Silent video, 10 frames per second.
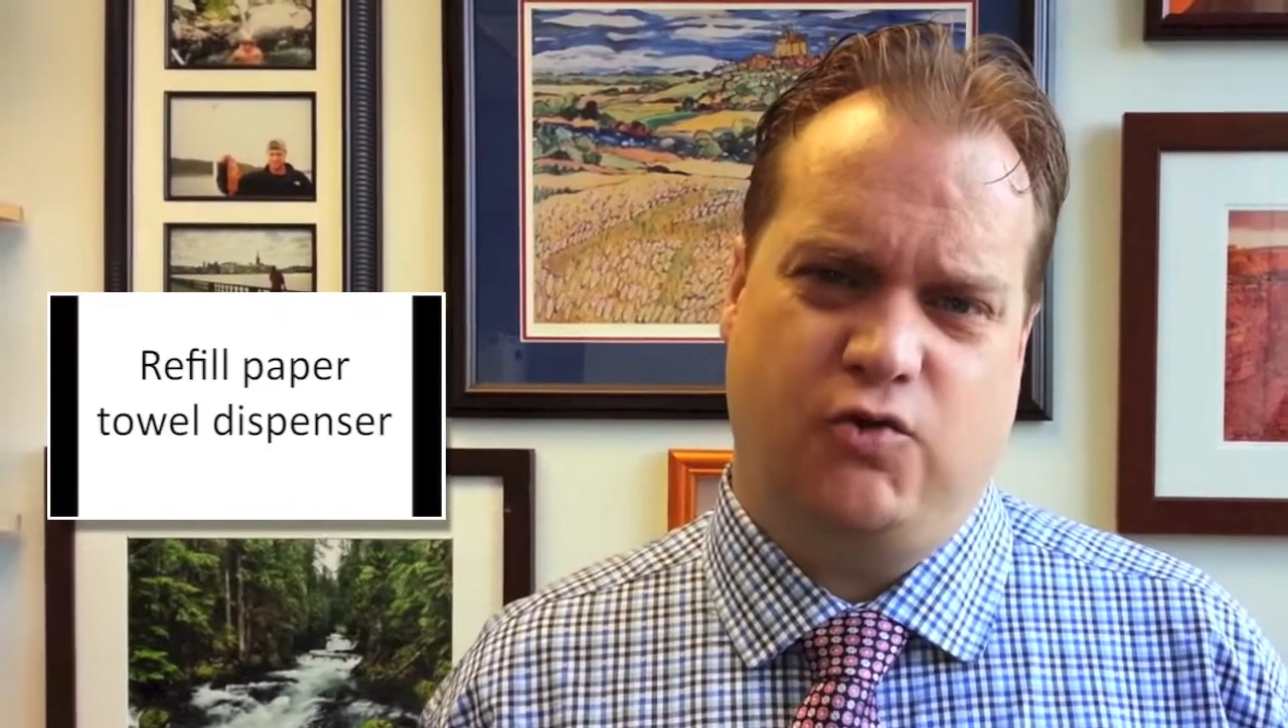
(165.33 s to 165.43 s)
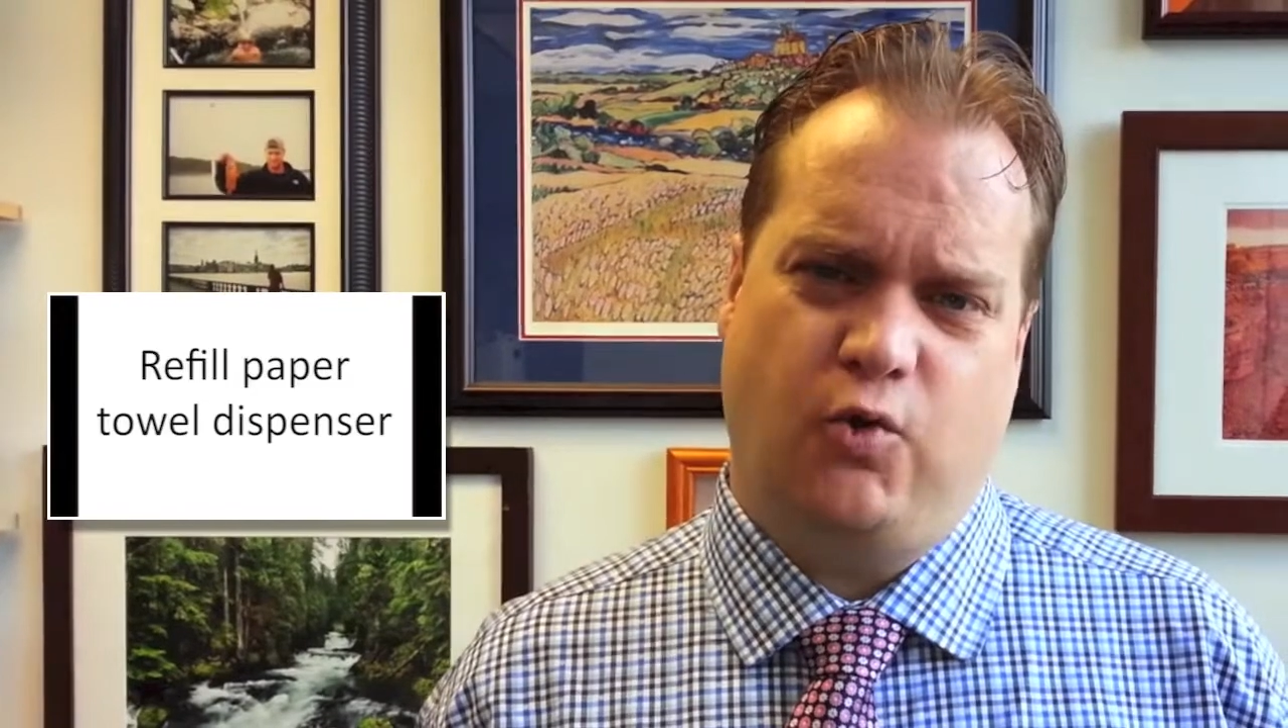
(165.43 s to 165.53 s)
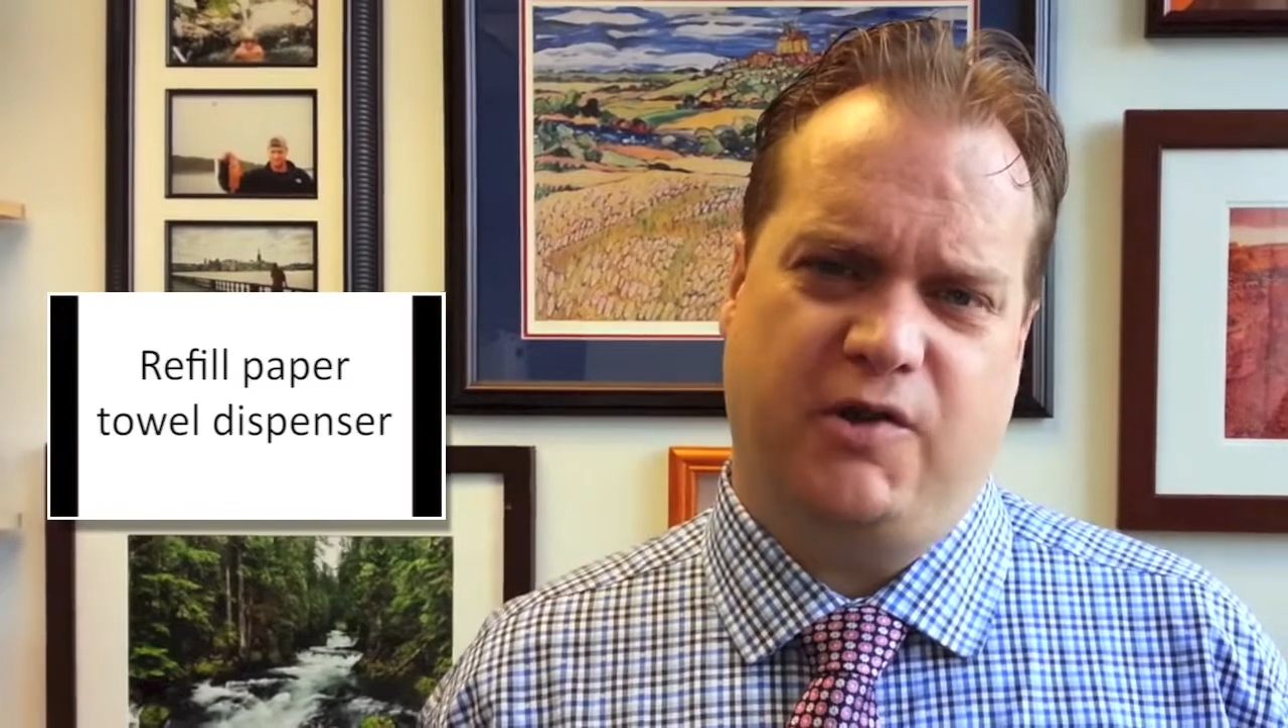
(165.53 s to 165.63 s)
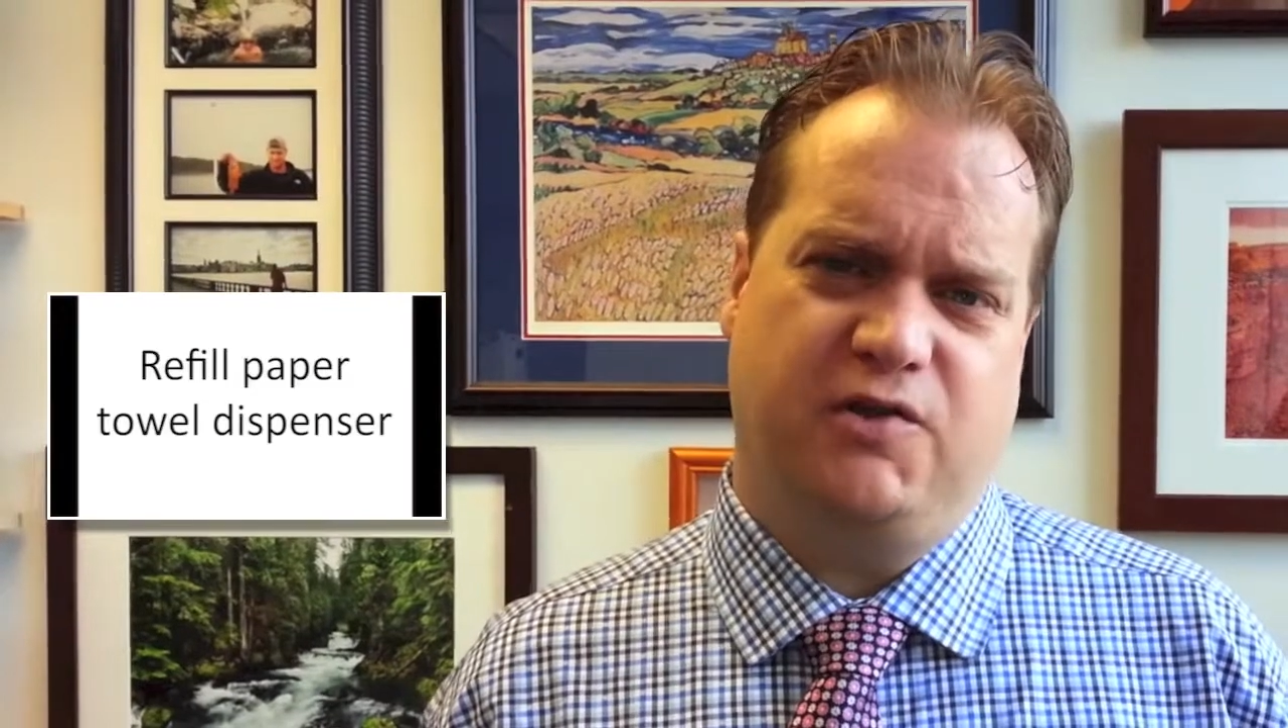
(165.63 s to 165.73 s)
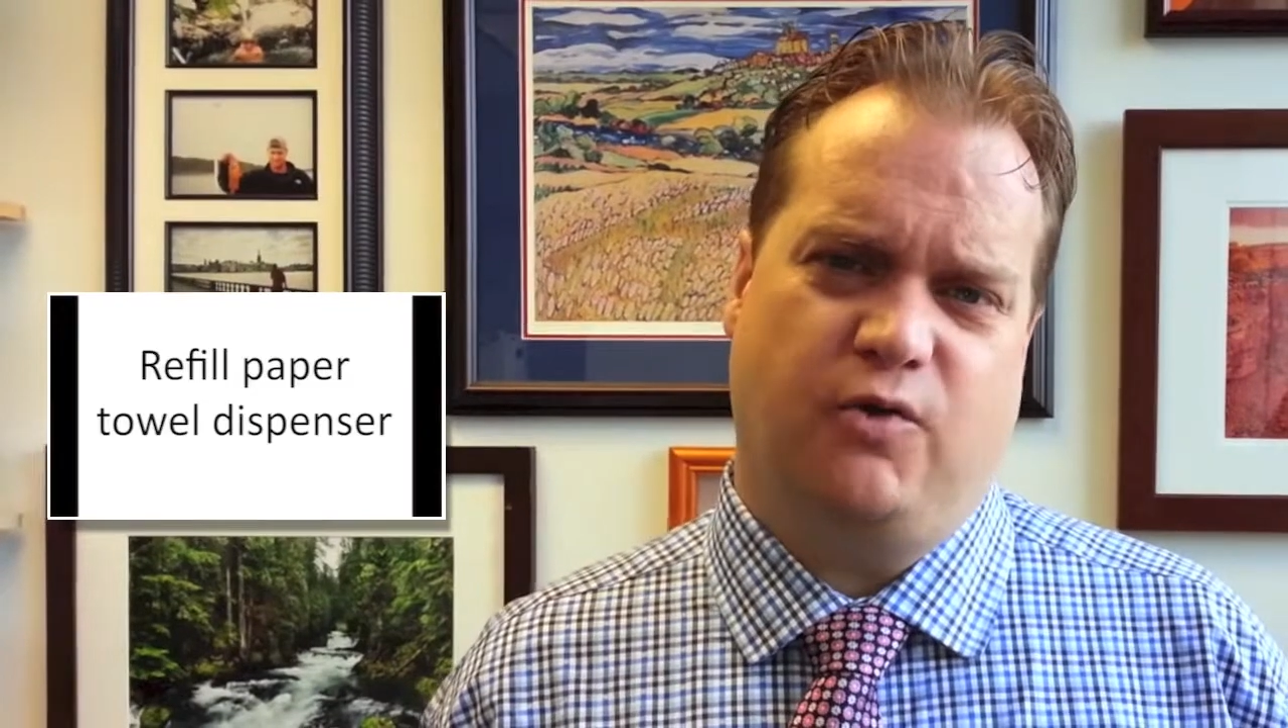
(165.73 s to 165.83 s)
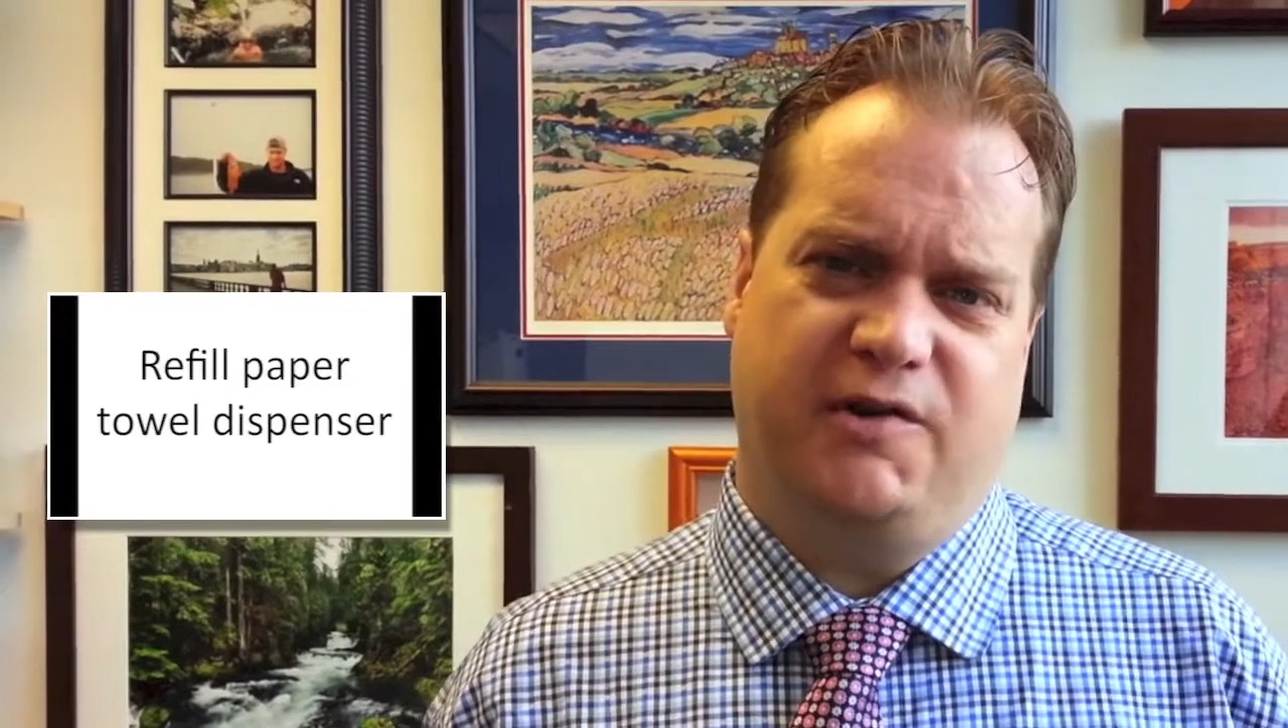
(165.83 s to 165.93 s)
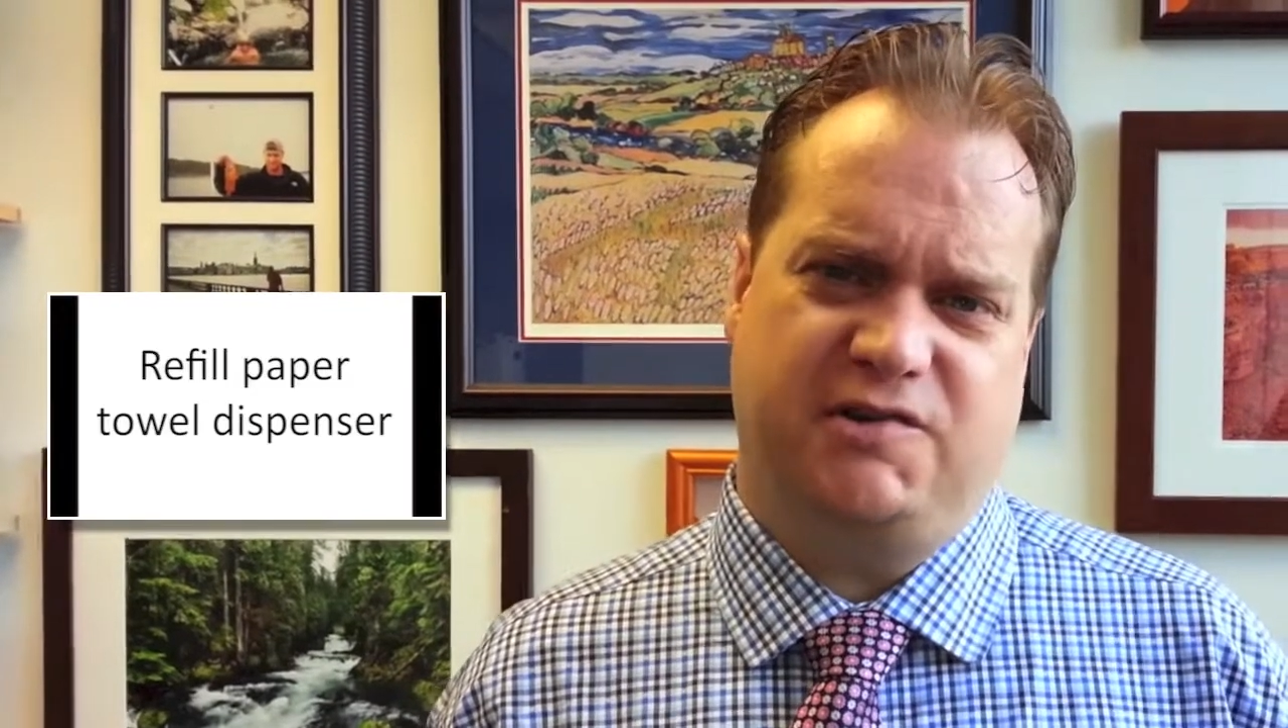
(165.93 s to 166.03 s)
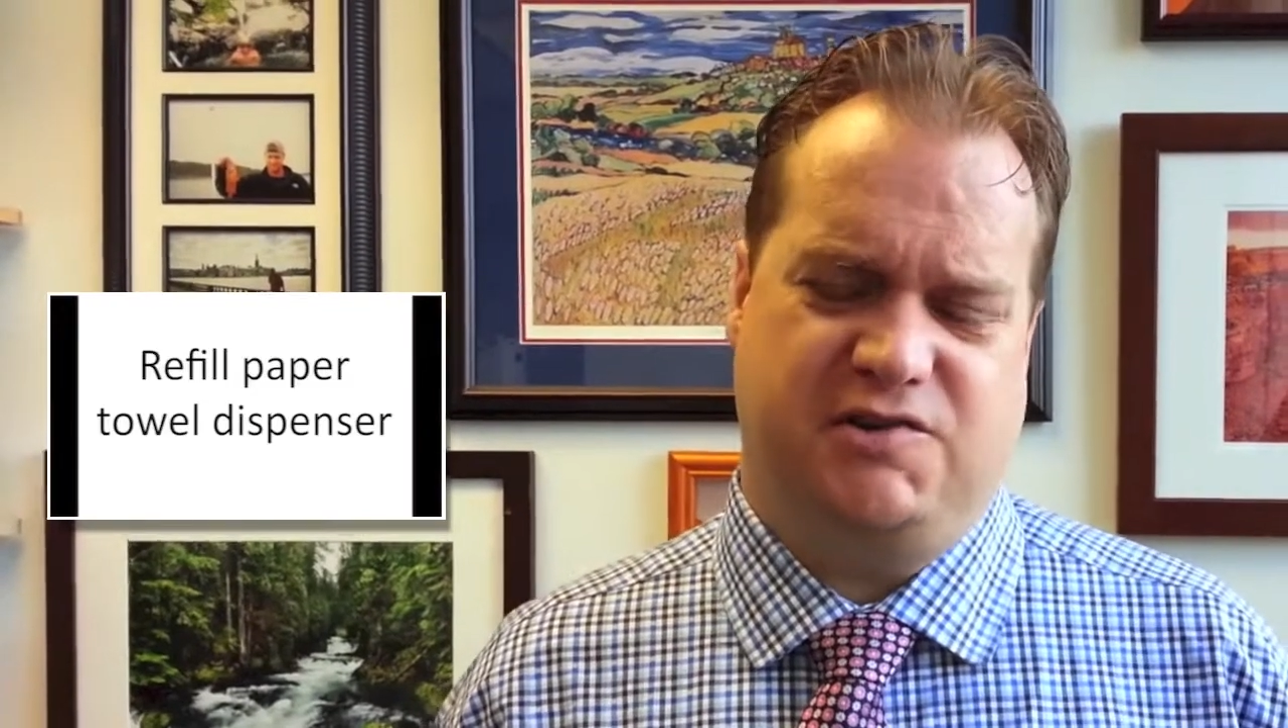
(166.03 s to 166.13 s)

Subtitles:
who are you going to